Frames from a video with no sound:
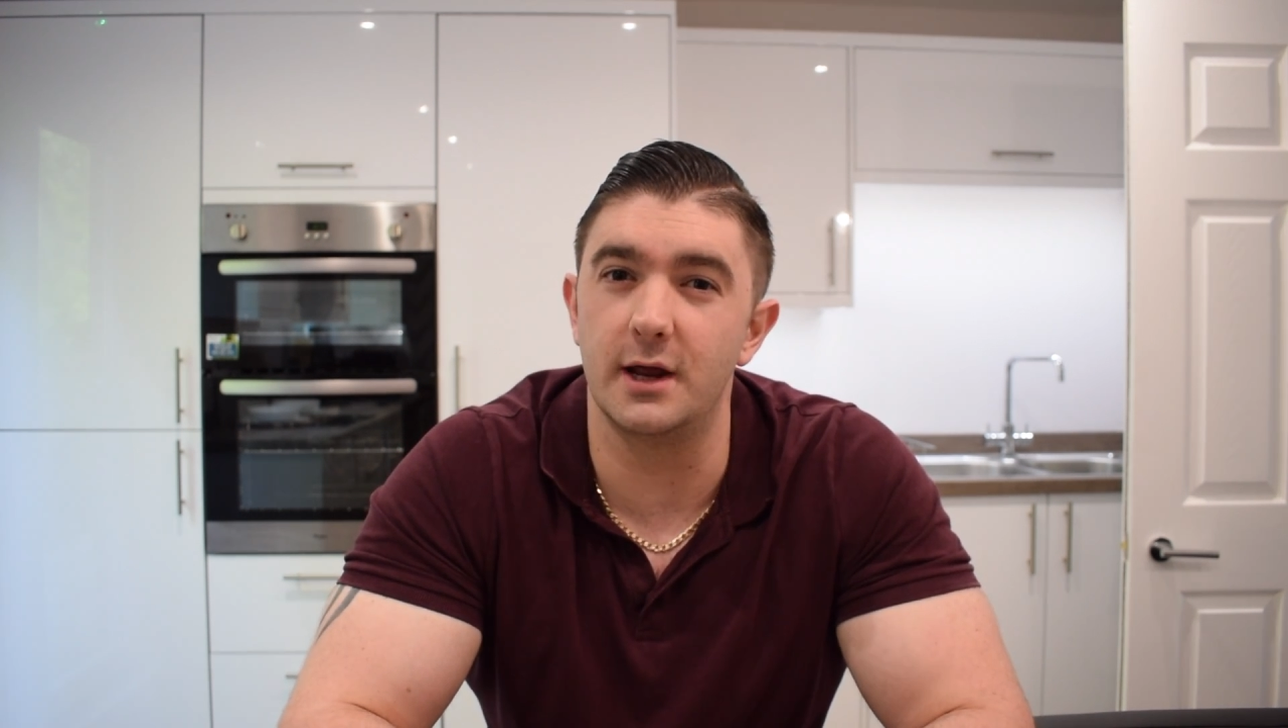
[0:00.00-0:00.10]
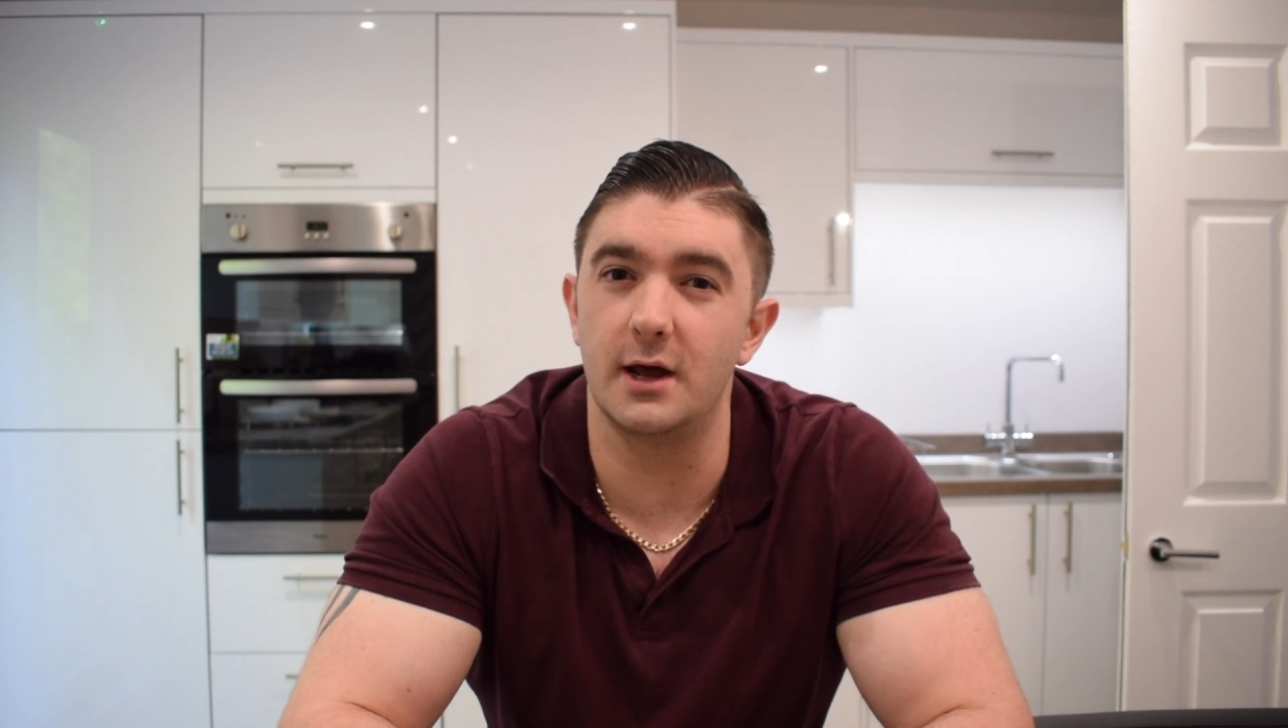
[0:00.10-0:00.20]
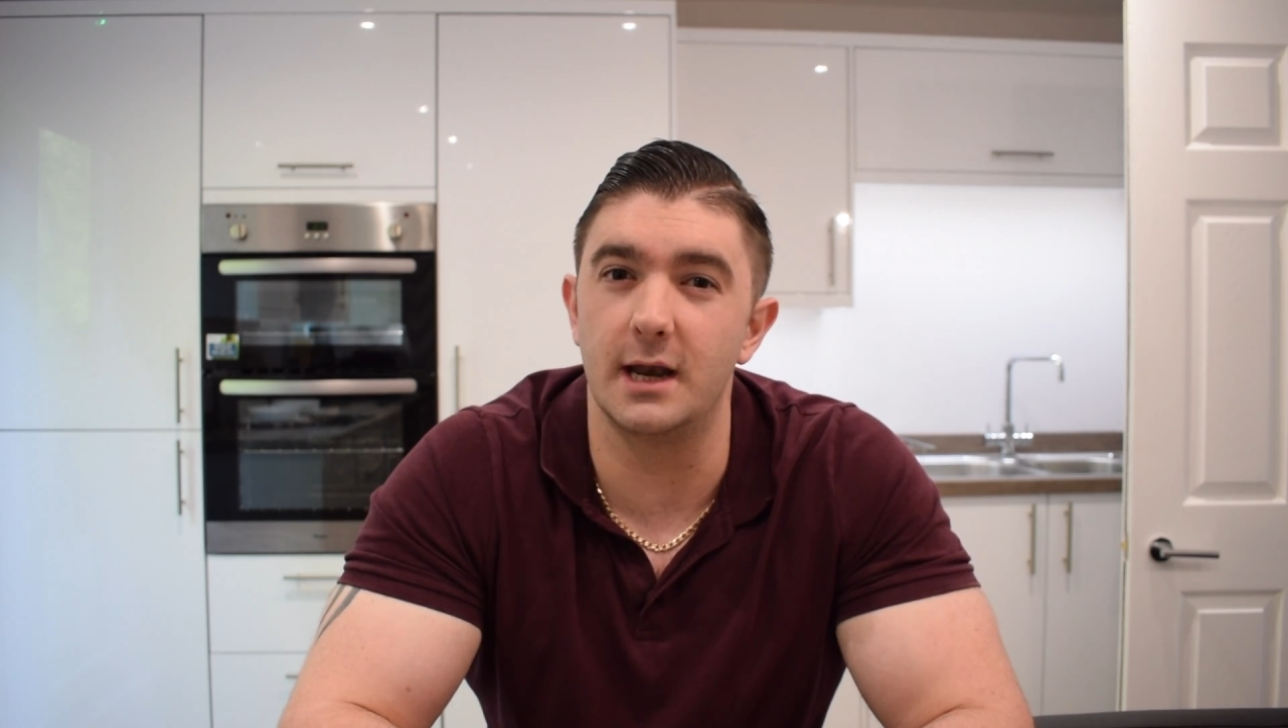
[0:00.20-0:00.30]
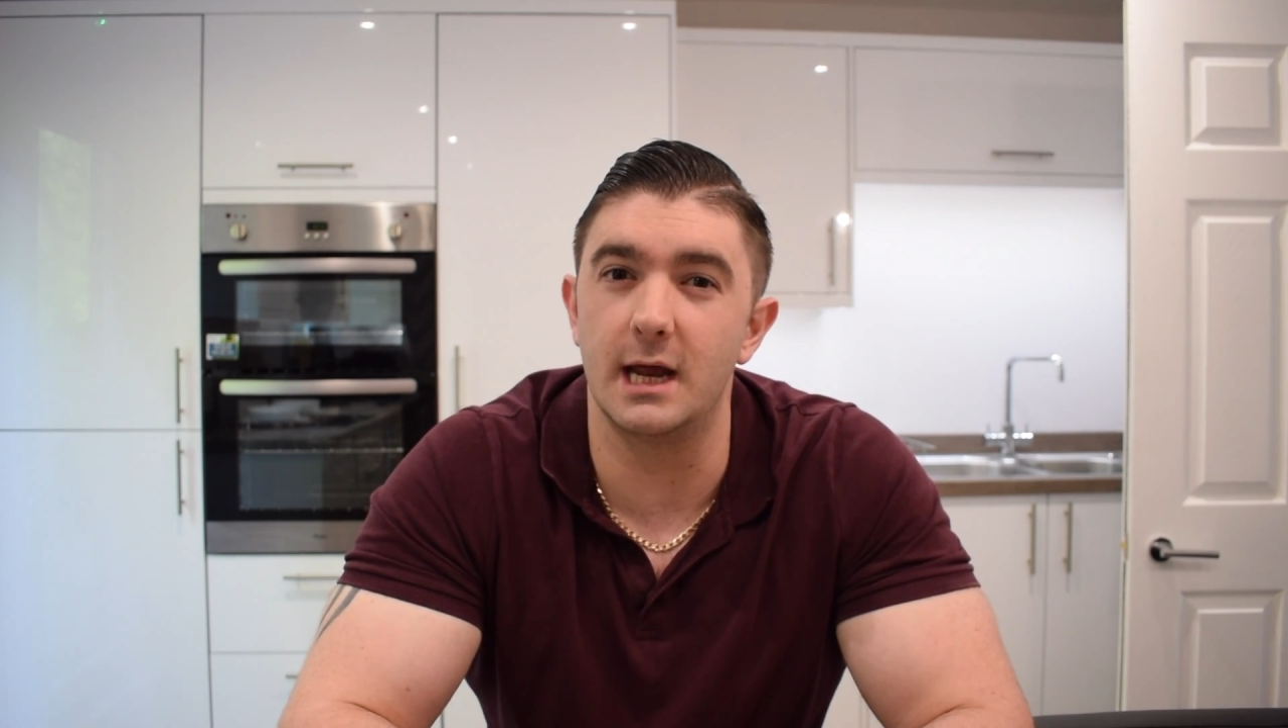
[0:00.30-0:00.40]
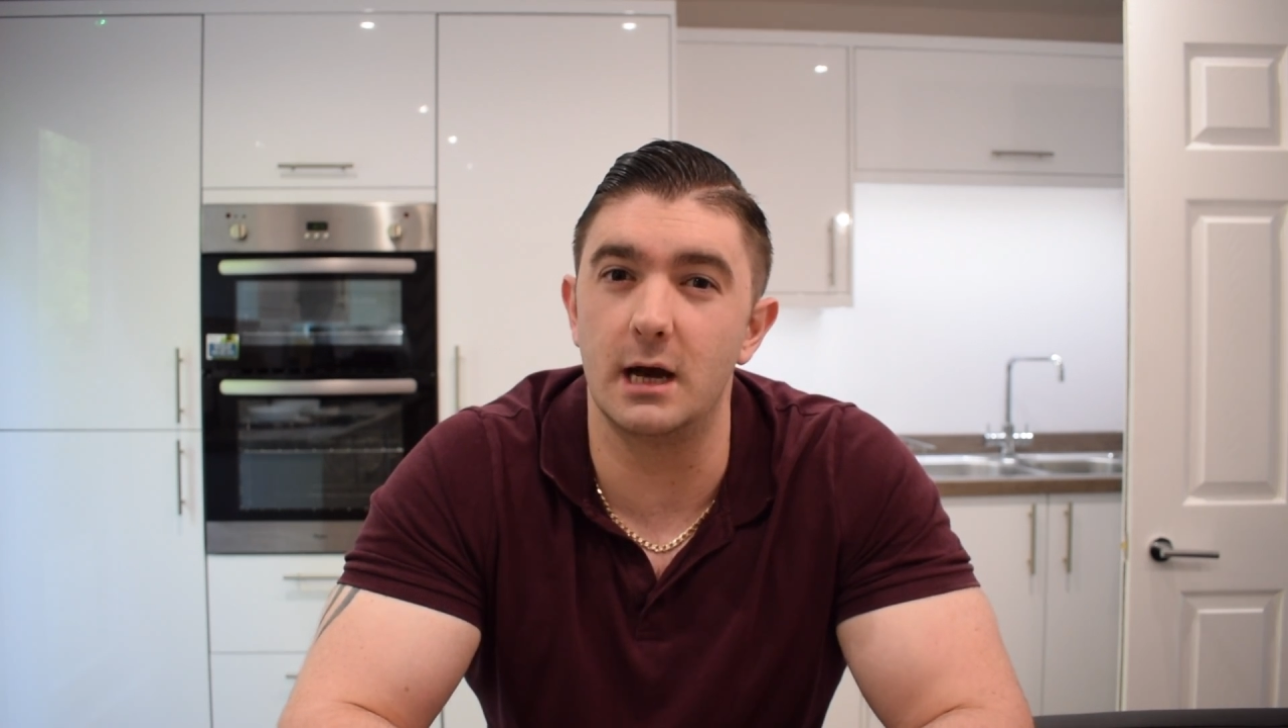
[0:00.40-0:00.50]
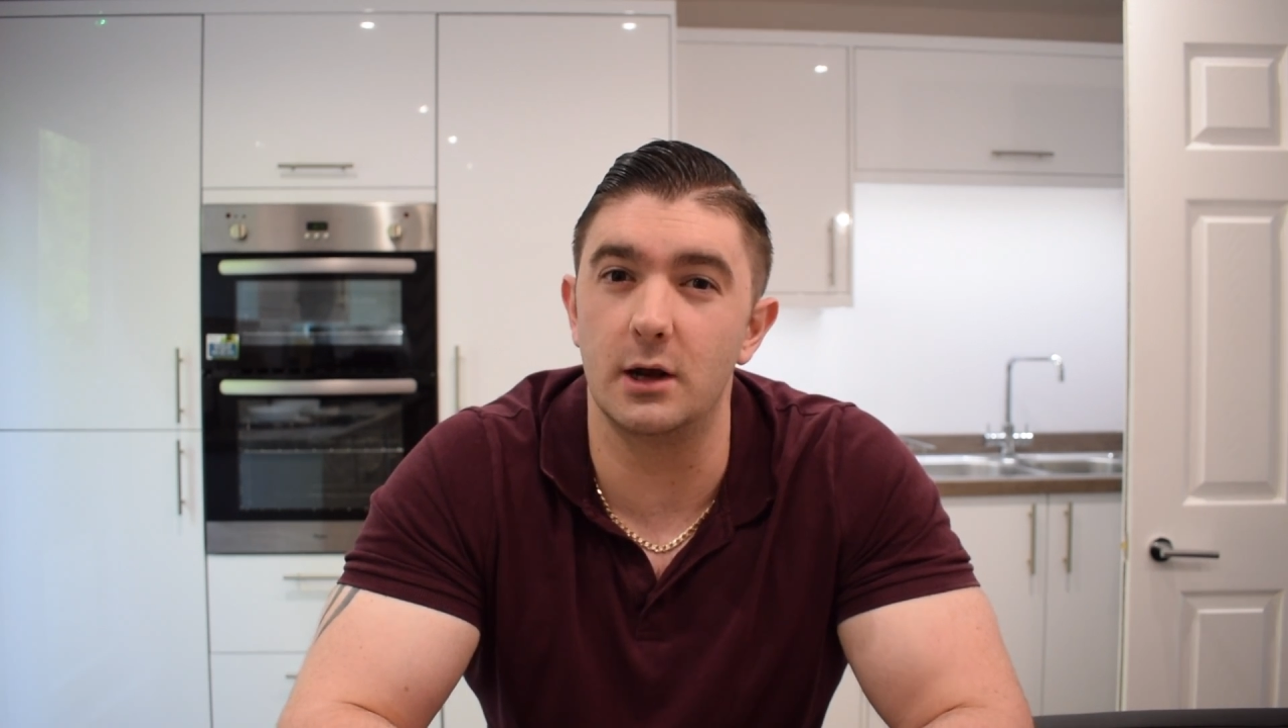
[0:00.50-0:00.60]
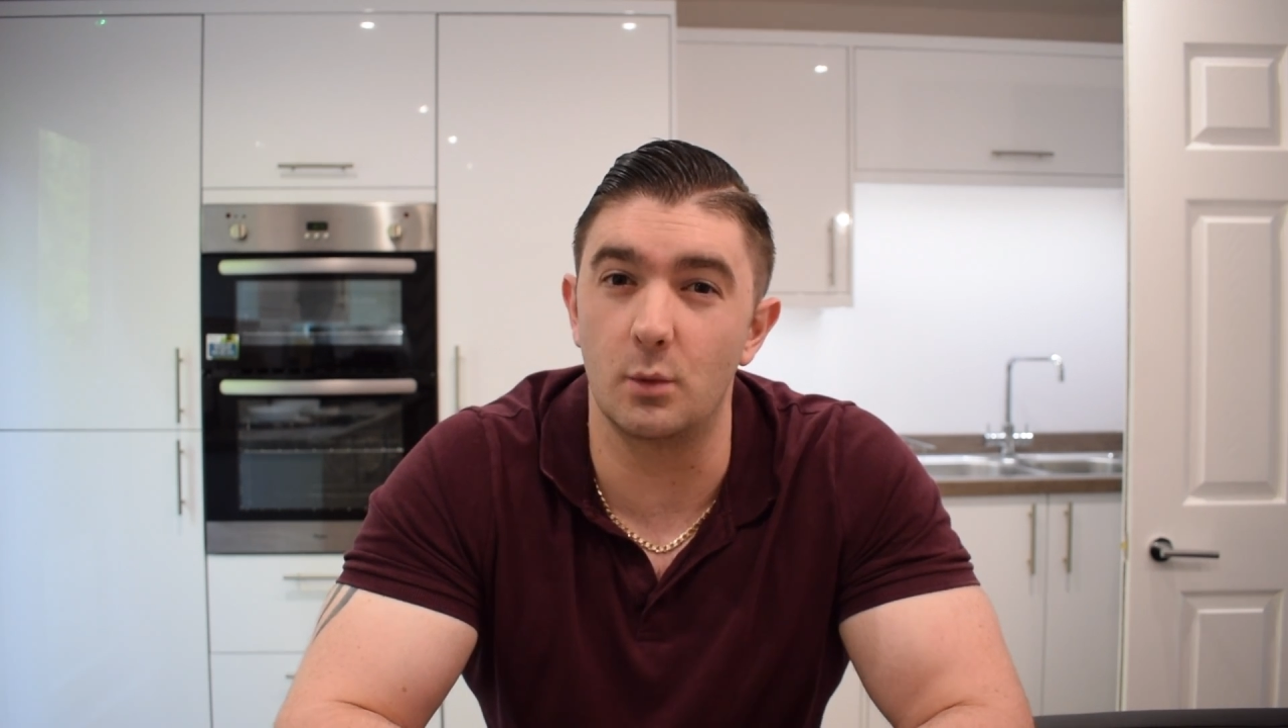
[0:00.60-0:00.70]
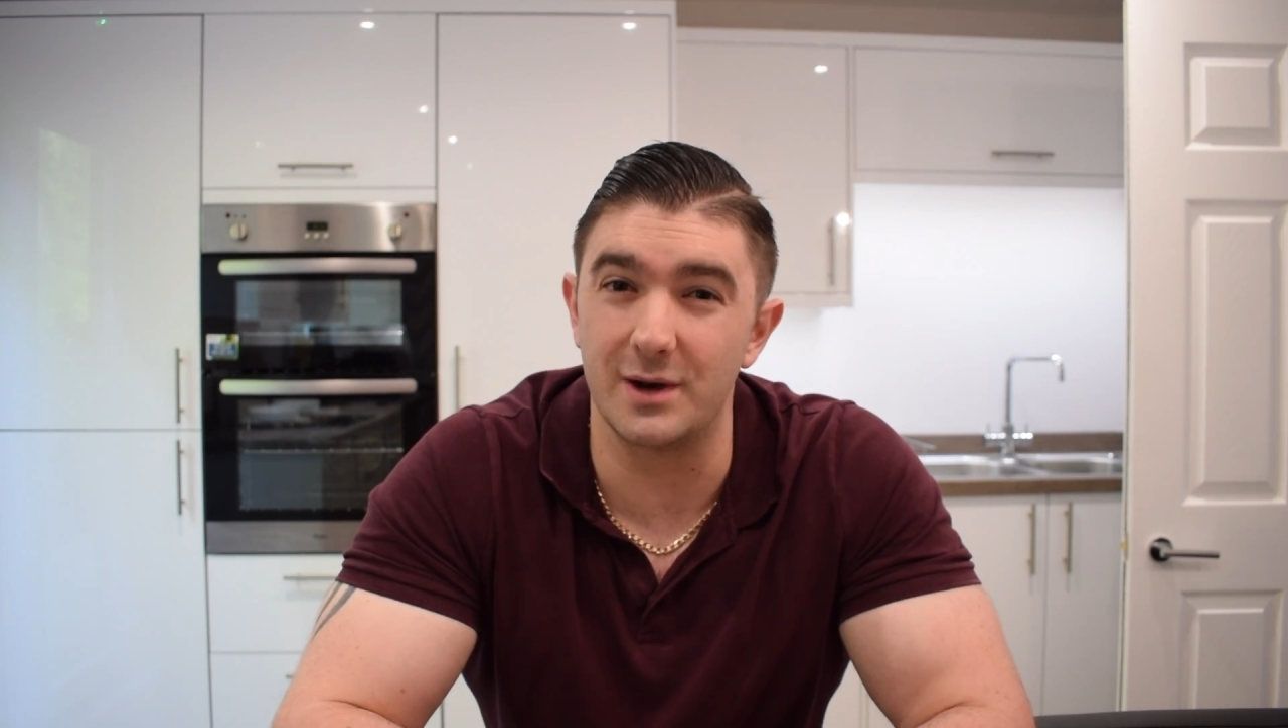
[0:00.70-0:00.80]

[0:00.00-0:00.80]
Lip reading: it on a